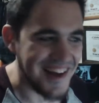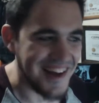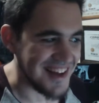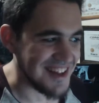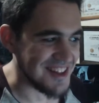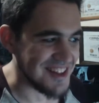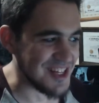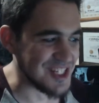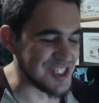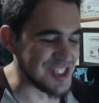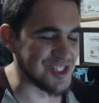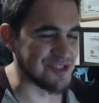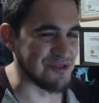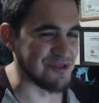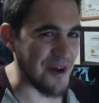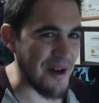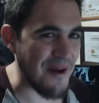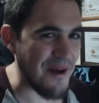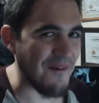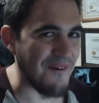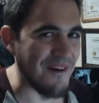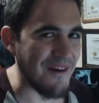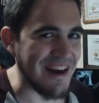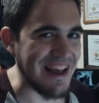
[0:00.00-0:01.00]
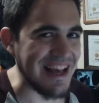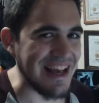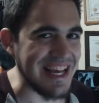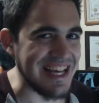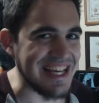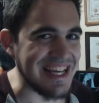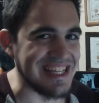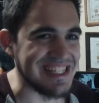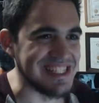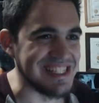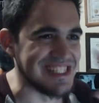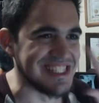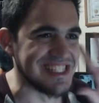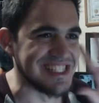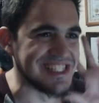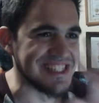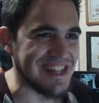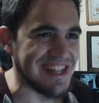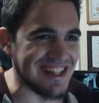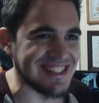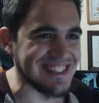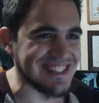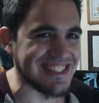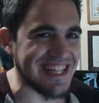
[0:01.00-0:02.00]
The trailer, it
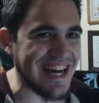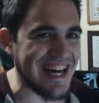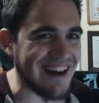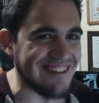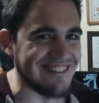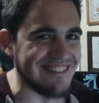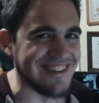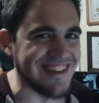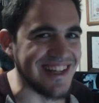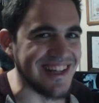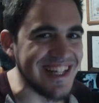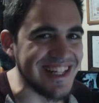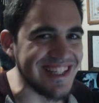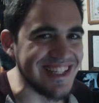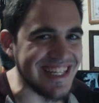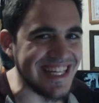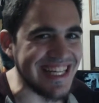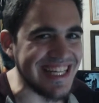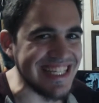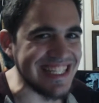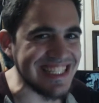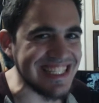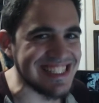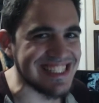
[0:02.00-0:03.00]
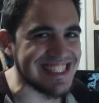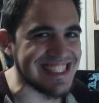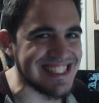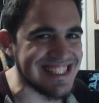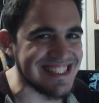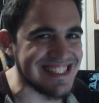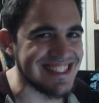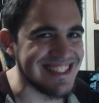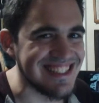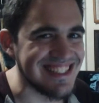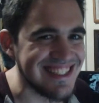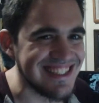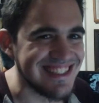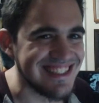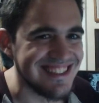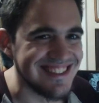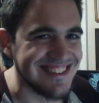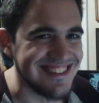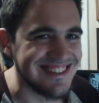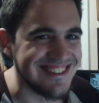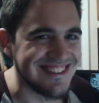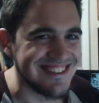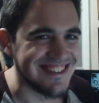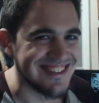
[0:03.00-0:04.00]
just got released.
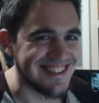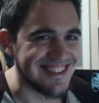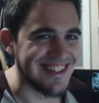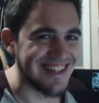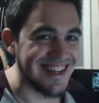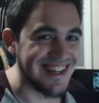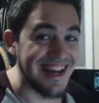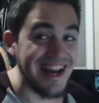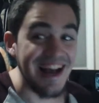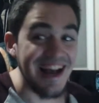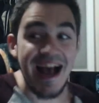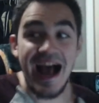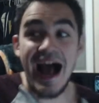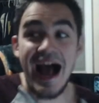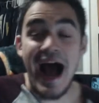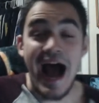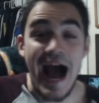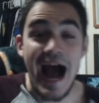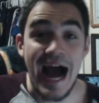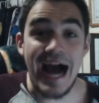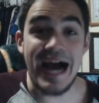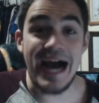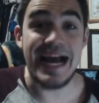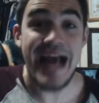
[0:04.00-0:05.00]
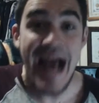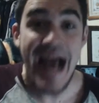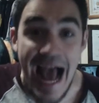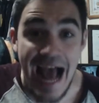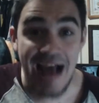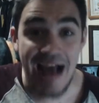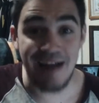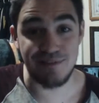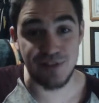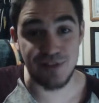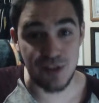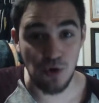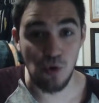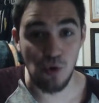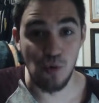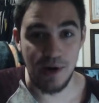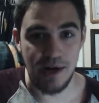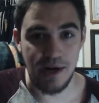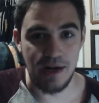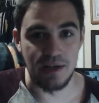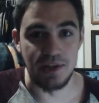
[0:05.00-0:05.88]
I have to wear